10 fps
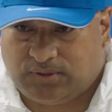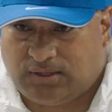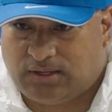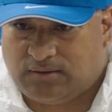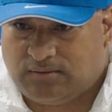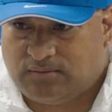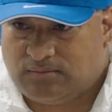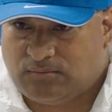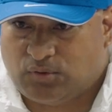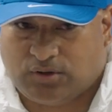we get
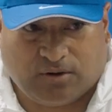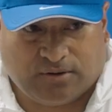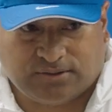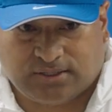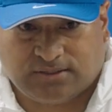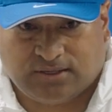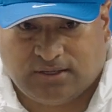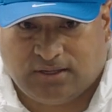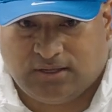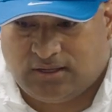more yards. That's
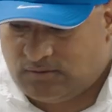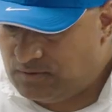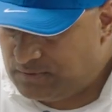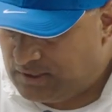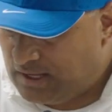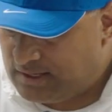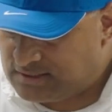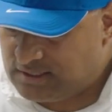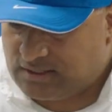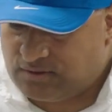what we got
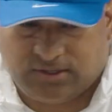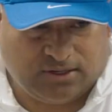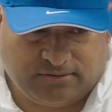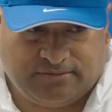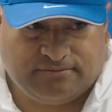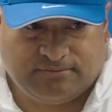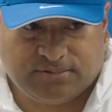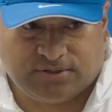is not good enough.